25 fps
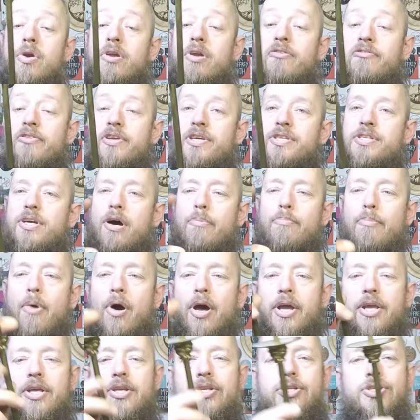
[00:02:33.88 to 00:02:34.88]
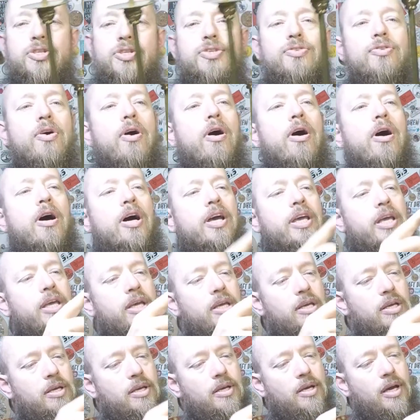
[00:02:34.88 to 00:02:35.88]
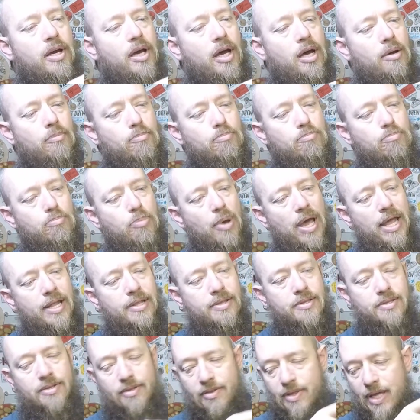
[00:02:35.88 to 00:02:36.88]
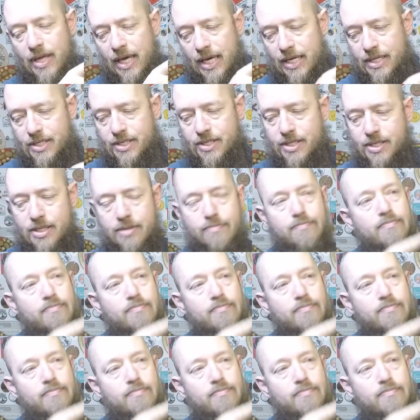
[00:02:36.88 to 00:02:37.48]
of this. I might try and bend this